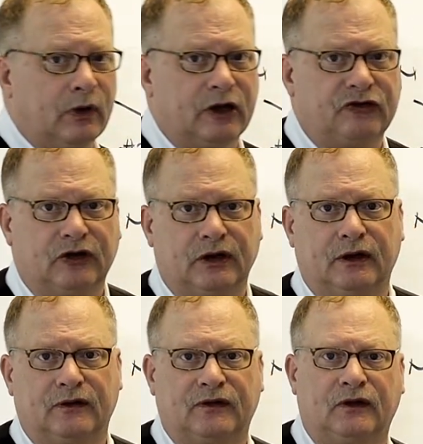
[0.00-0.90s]
question
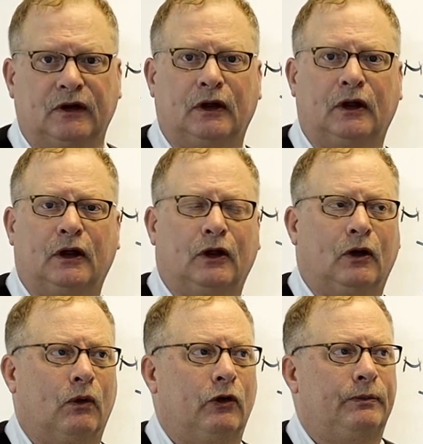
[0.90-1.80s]
is,
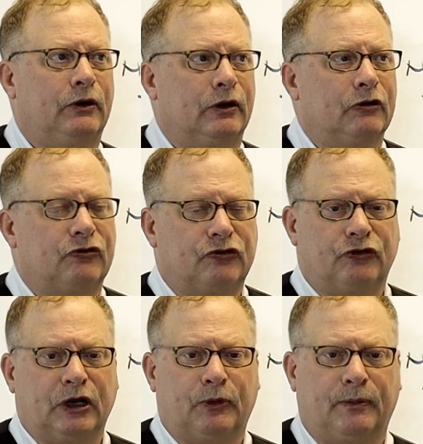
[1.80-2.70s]
what would be your interest
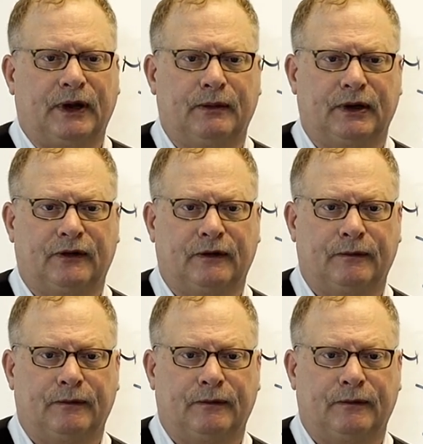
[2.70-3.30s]
rate per payment?